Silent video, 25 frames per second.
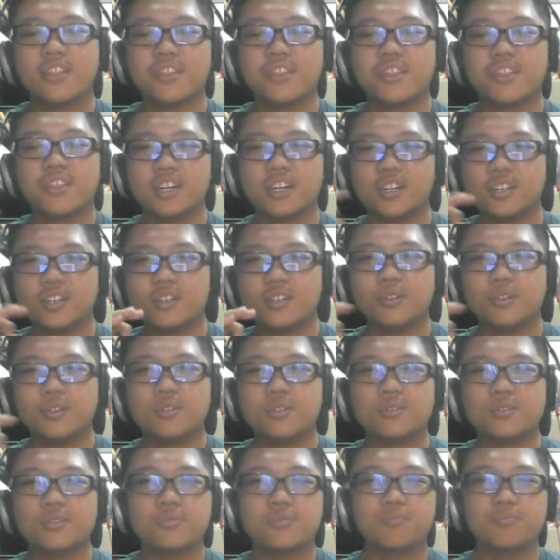the
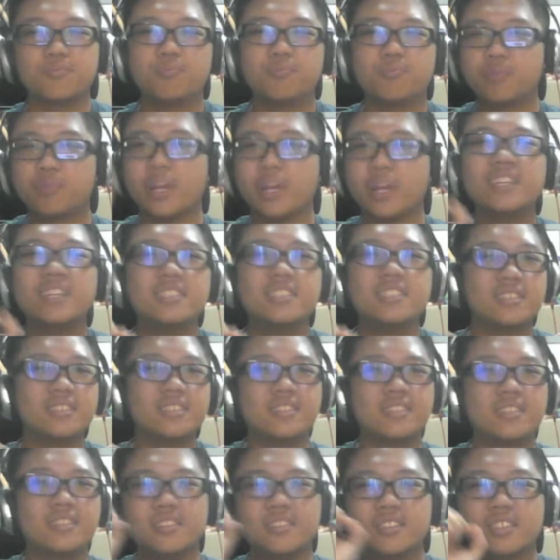old paint
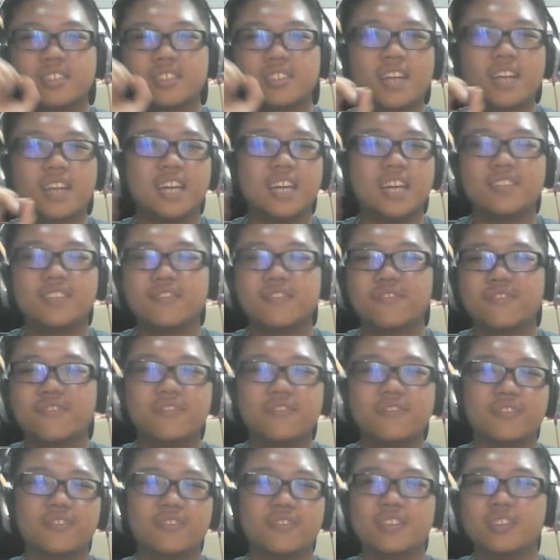kind of
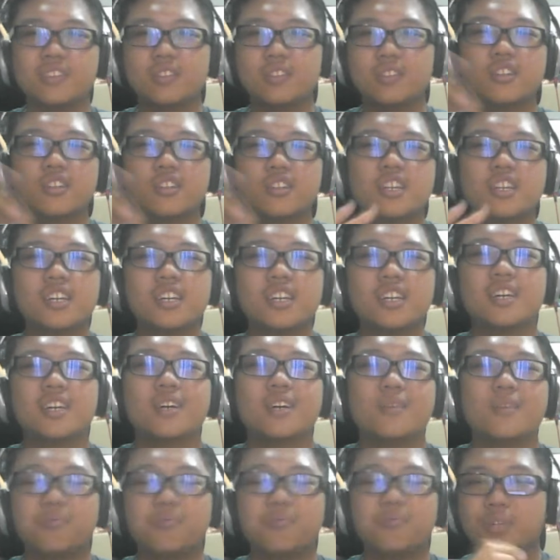look,
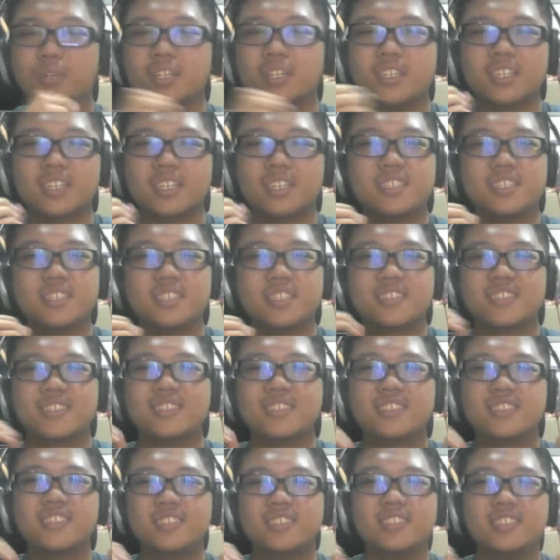but it's
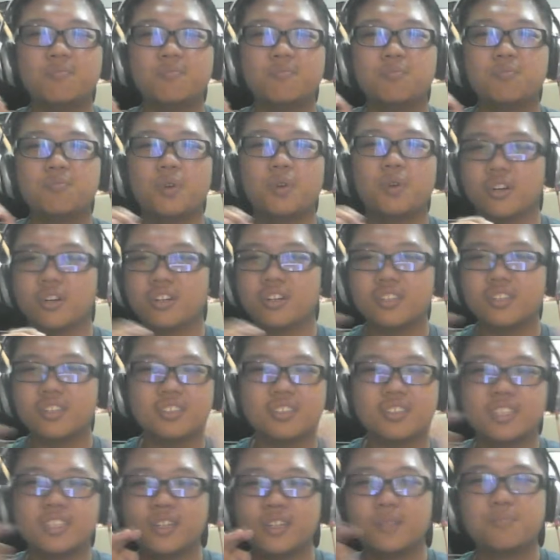
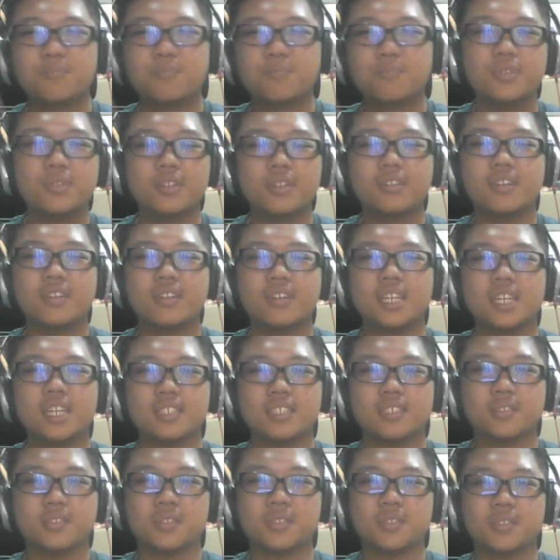more
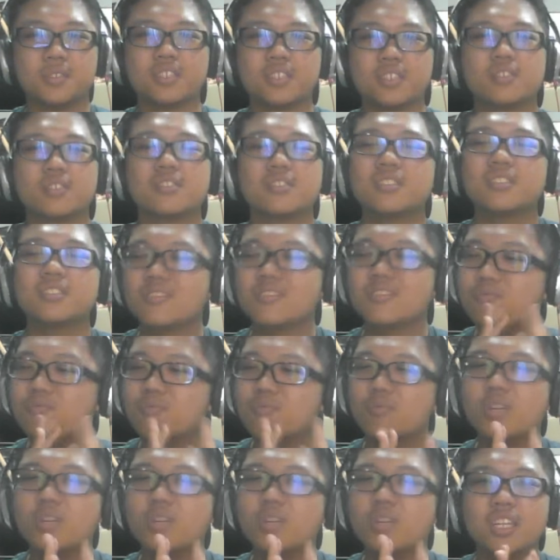computerized as well, so it's
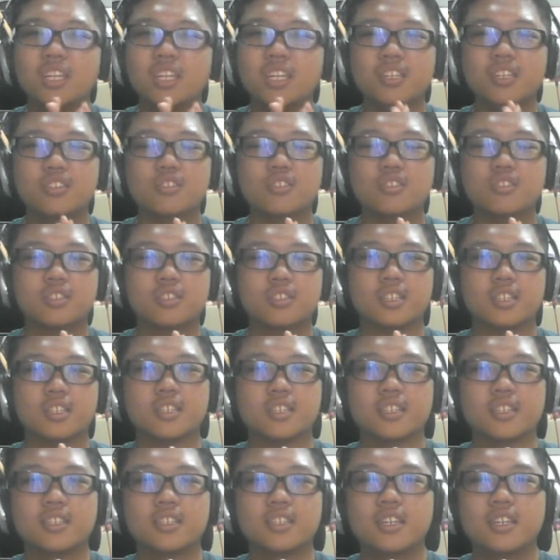really interesting.